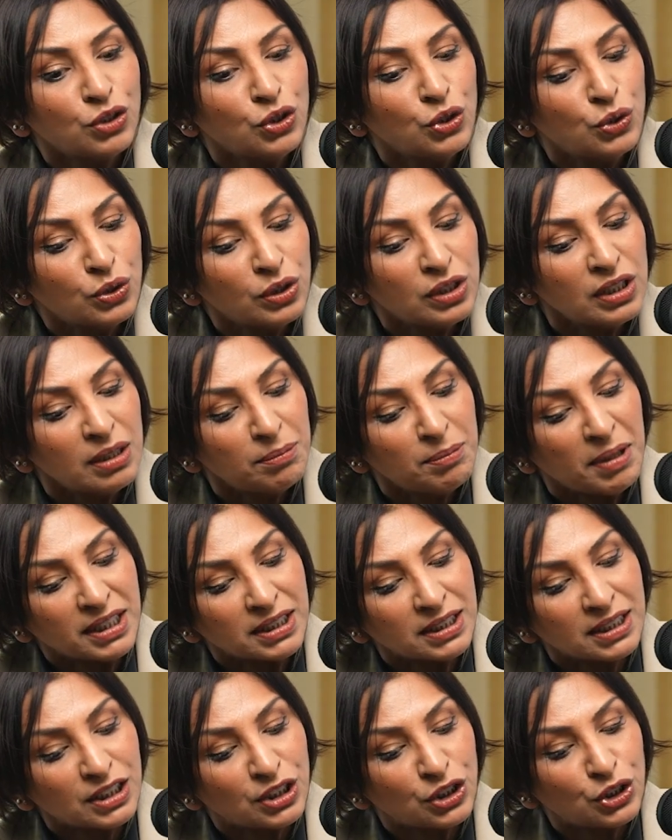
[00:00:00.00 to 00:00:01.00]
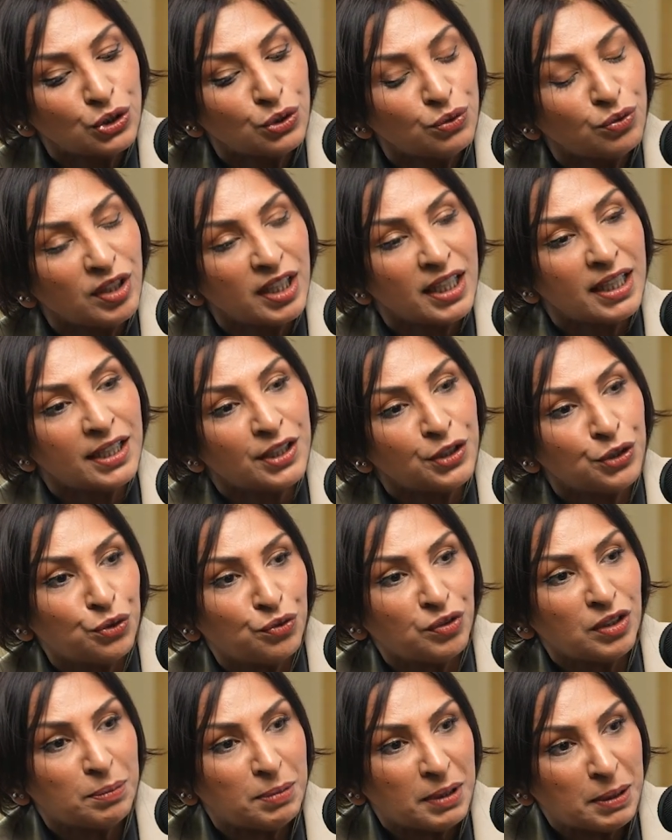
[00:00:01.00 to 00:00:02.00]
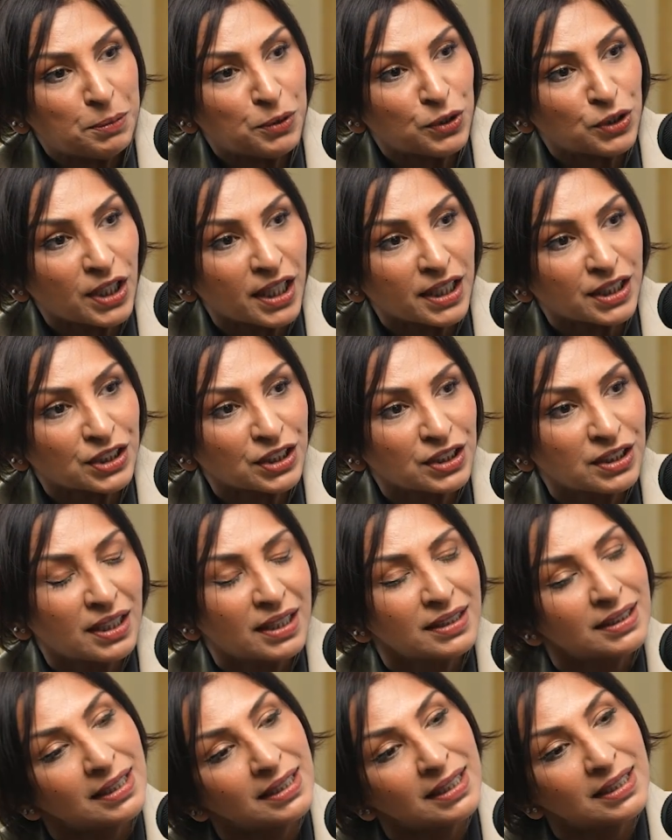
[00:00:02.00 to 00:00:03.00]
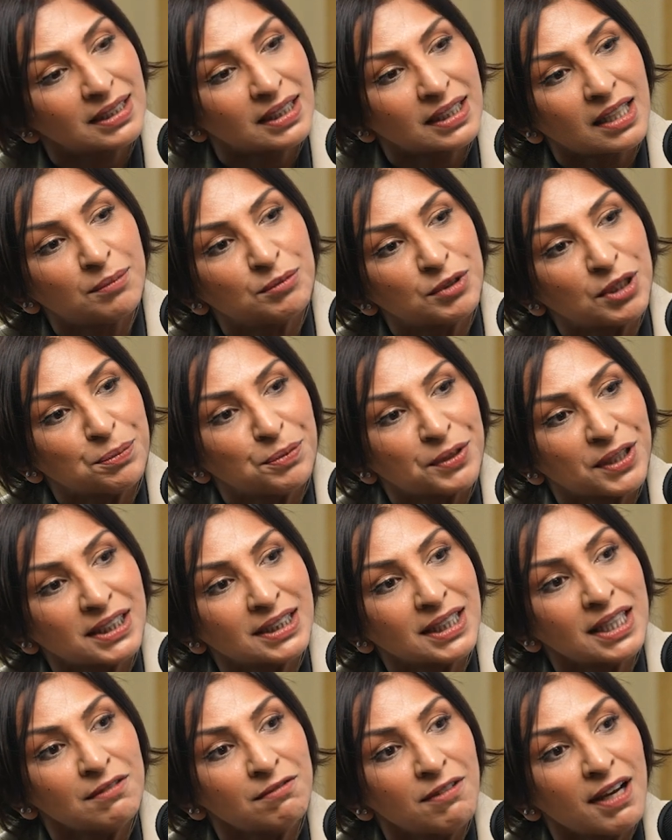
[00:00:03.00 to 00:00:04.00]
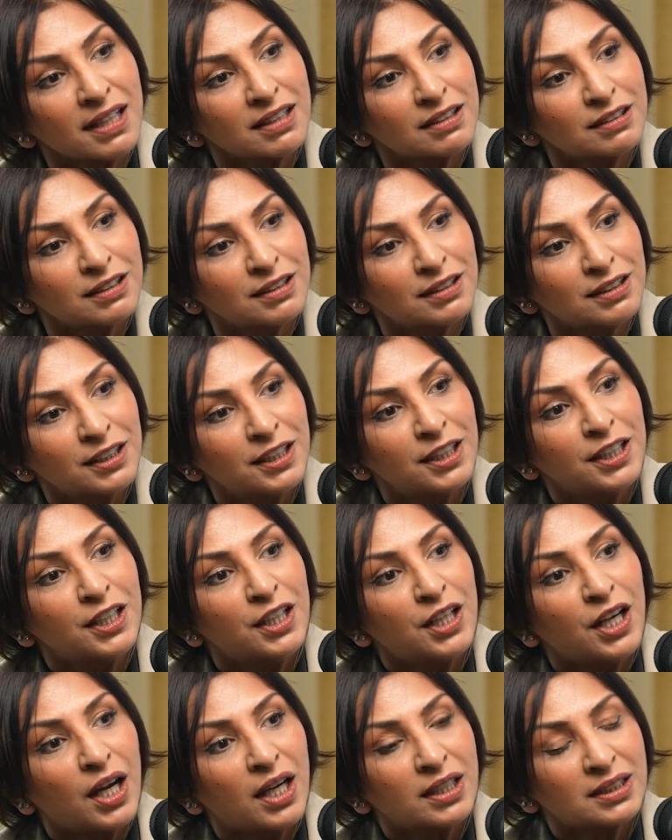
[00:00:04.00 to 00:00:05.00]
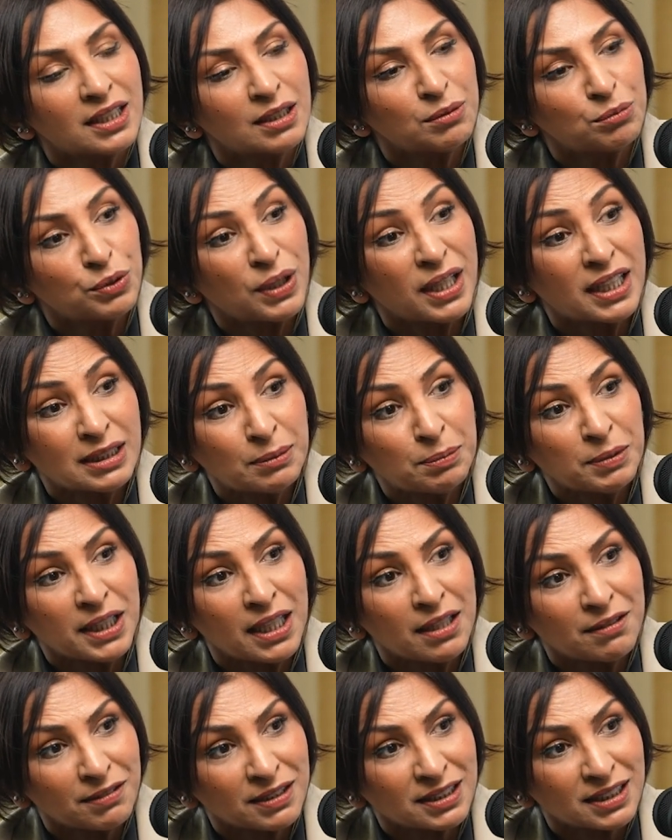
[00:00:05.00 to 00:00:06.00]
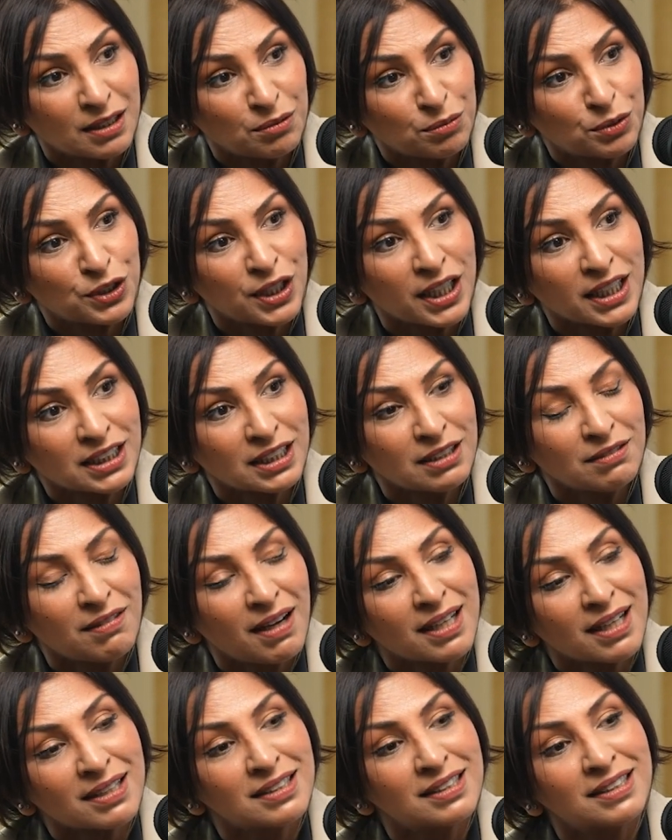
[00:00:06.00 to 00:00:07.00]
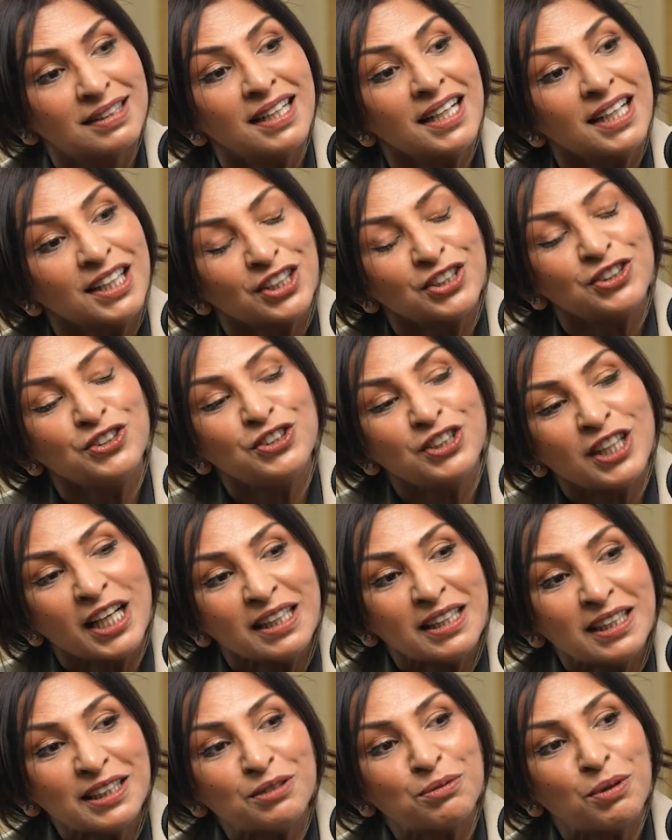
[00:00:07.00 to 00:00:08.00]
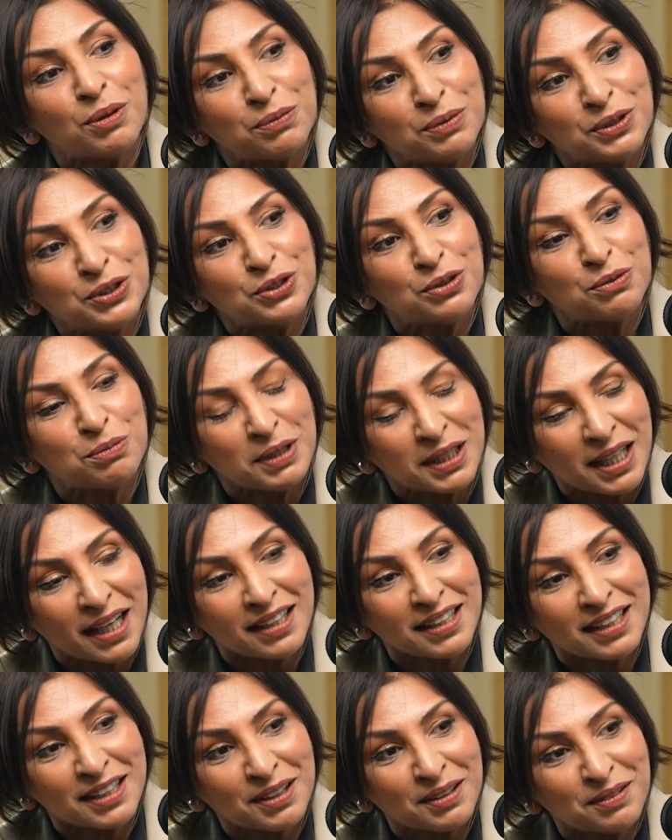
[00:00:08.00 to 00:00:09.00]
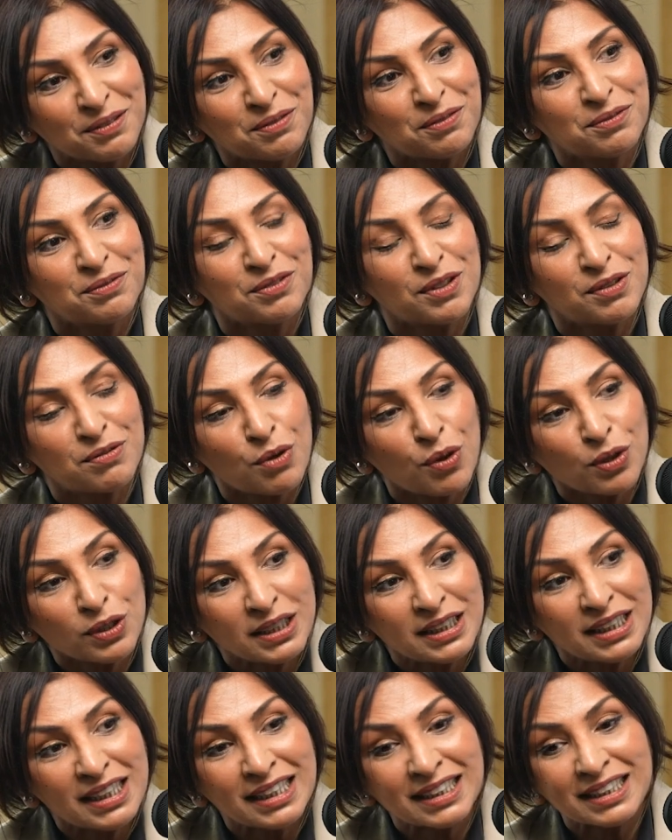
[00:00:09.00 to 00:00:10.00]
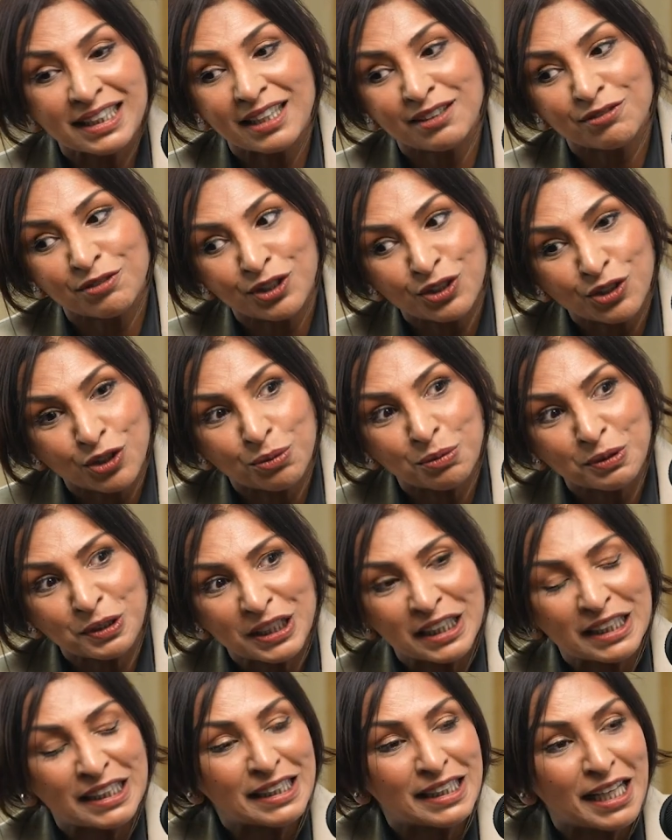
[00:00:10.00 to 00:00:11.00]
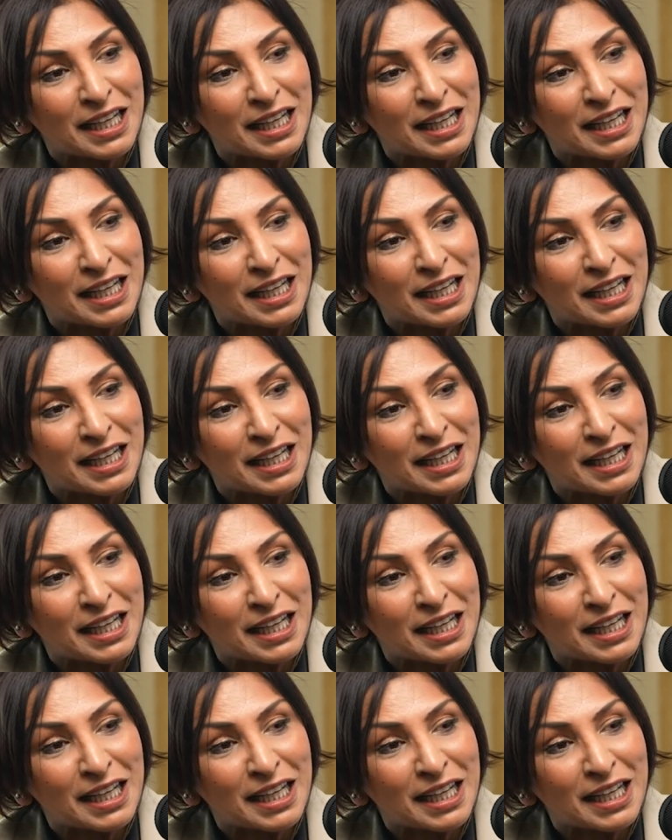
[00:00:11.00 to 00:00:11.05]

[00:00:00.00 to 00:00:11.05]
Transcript: so usually it mentions UVA, UVB protection, and then it comes up with a sun factor, a sun SPF, a sun protection factor. Can you tell us what we should be getting for holidays and for normal daily